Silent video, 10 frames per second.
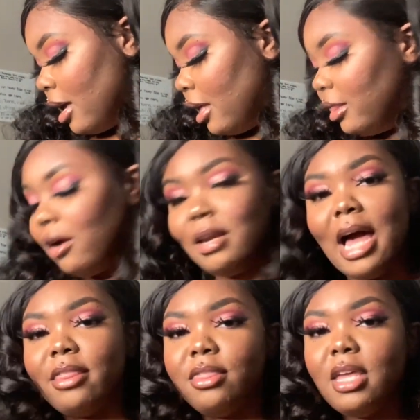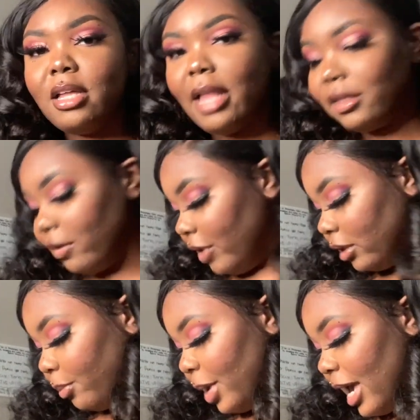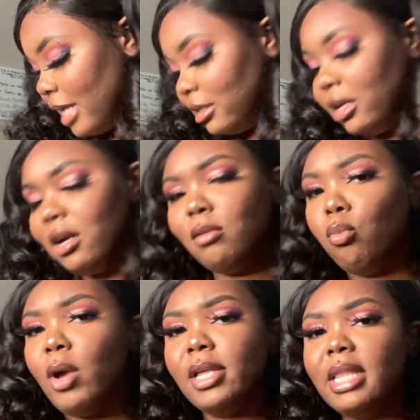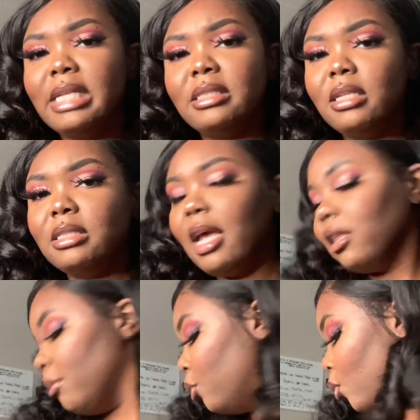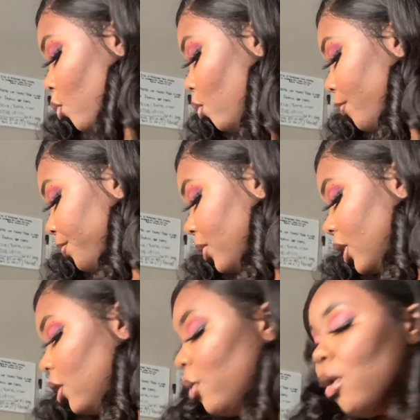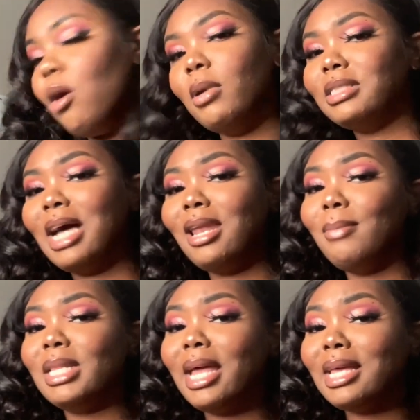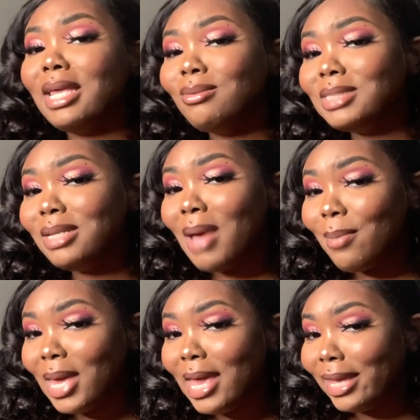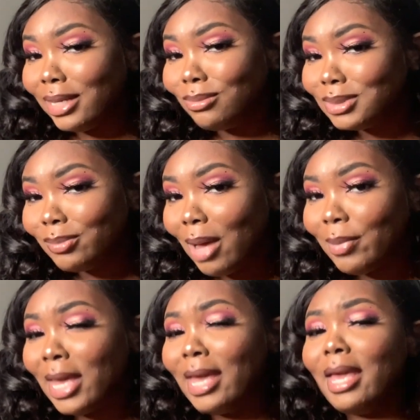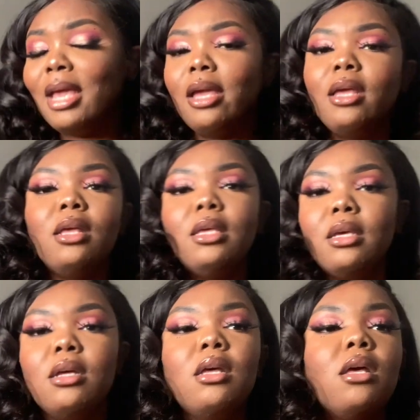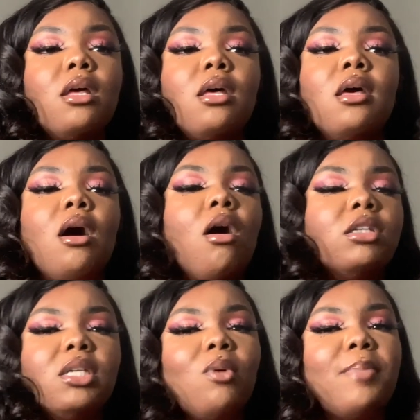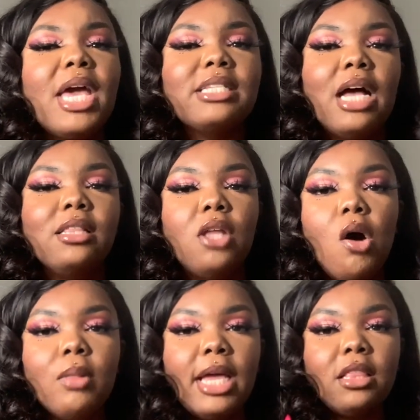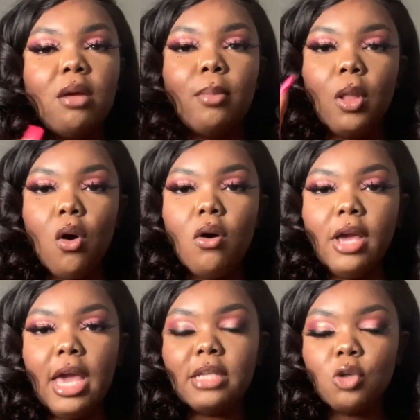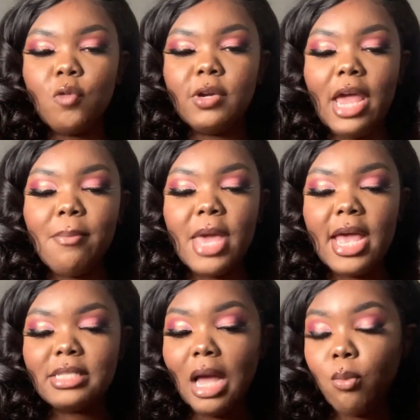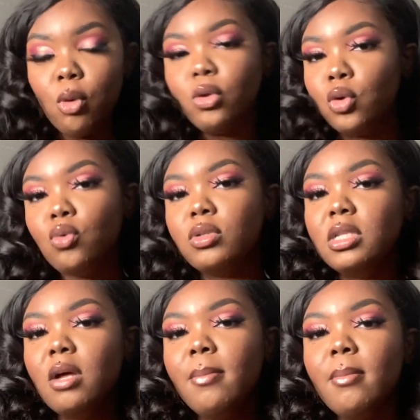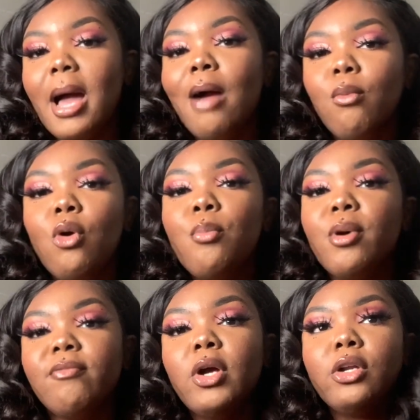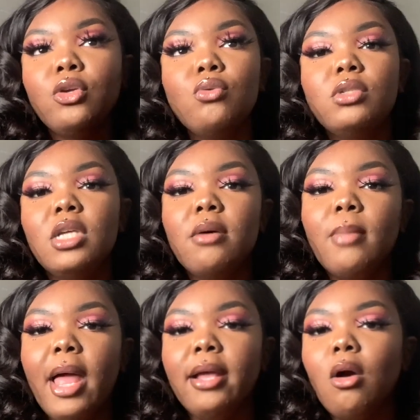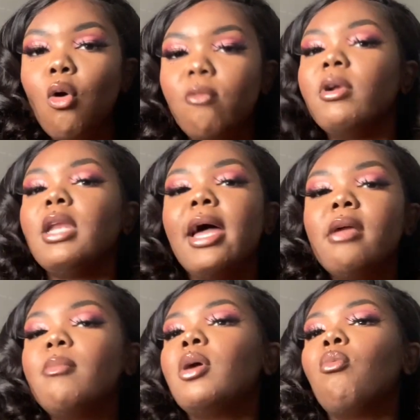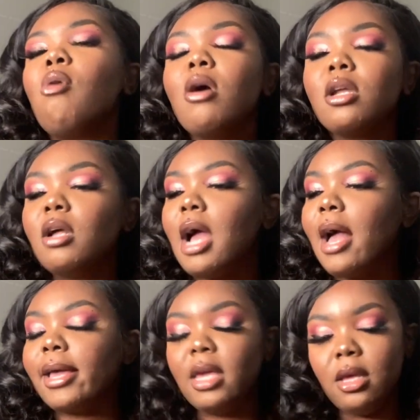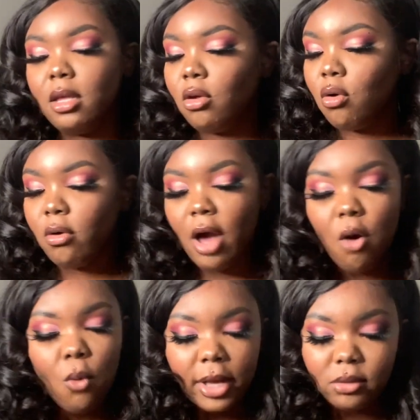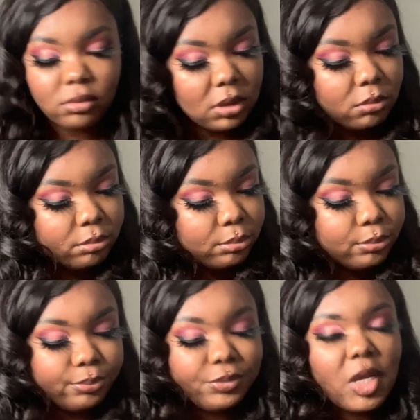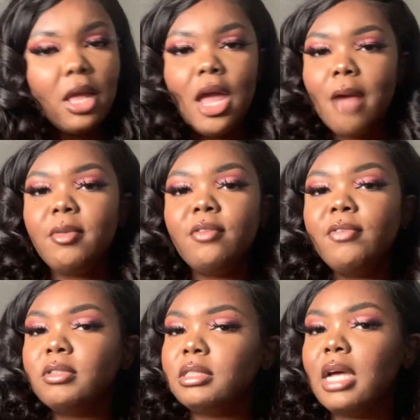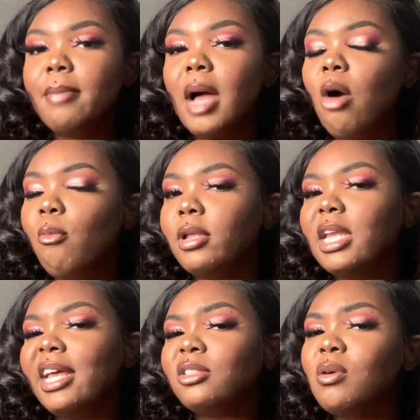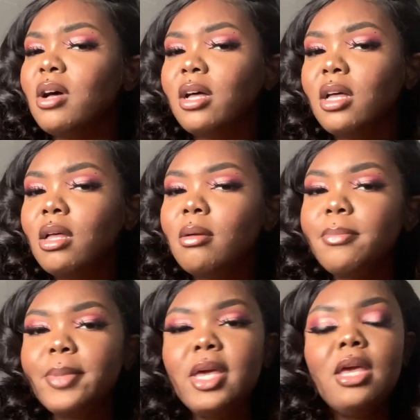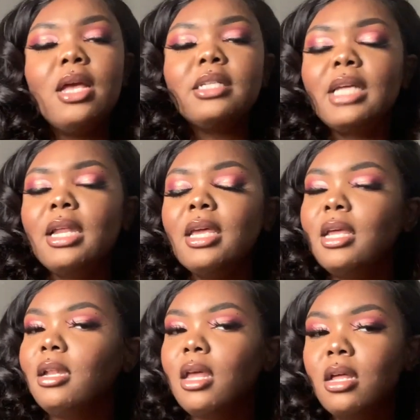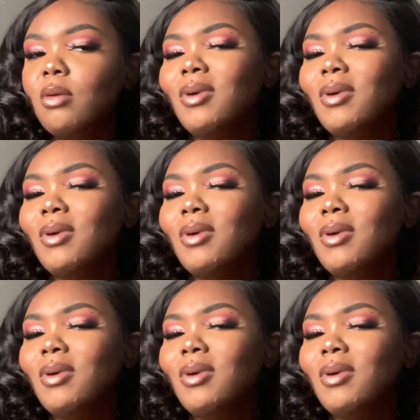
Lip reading: They're not thick like the regular pads, and they're way less detectable. You don't always gotta be like, can you see my pad? Can you see my pad? Yeah. Also with pads, I don't like them long ass overnight pads. I will use them. I will prefer to use them like overnight, but walking around, I can't, y'all. Oh, I used to. Remember the first time I opened that joint up? Because I didn't know.